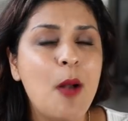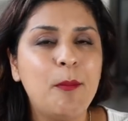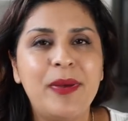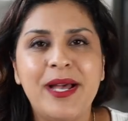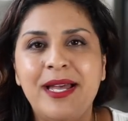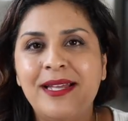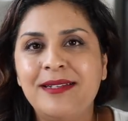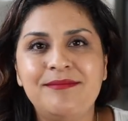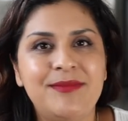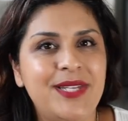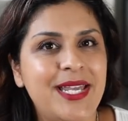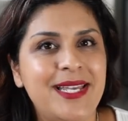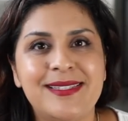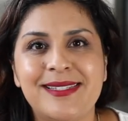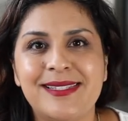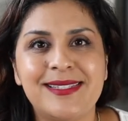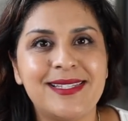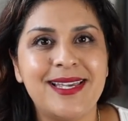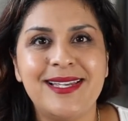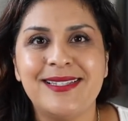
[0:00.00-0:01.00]
but
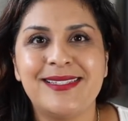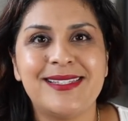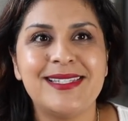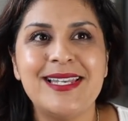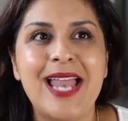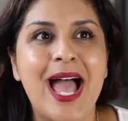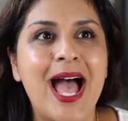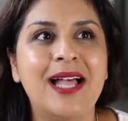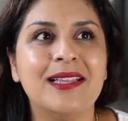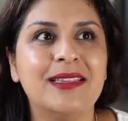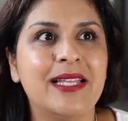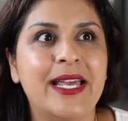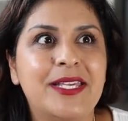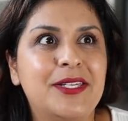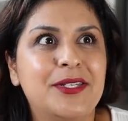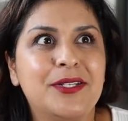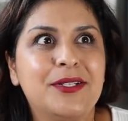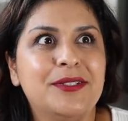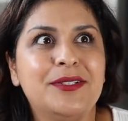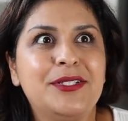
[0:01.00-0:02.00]
it's not
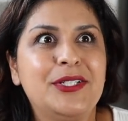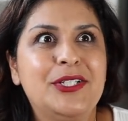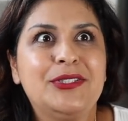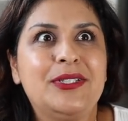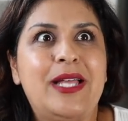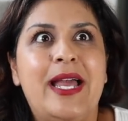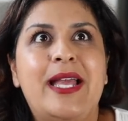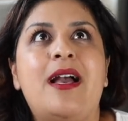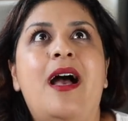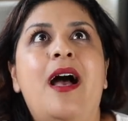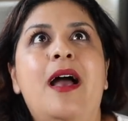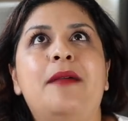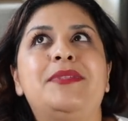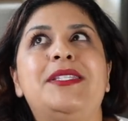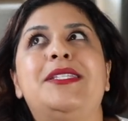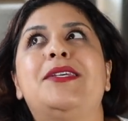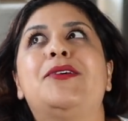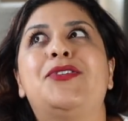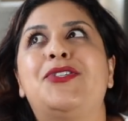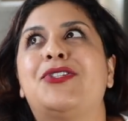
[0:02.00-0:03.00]
like you're like, oh, I'm
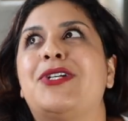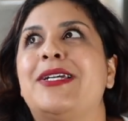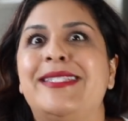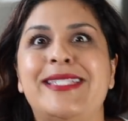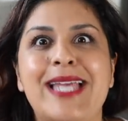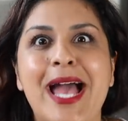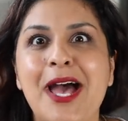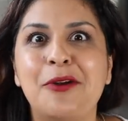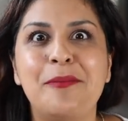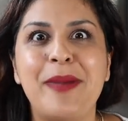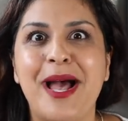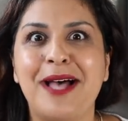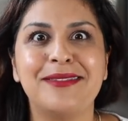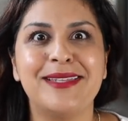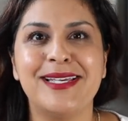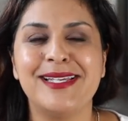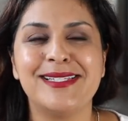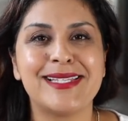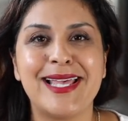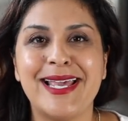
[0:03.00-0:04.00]
so stressed out about this.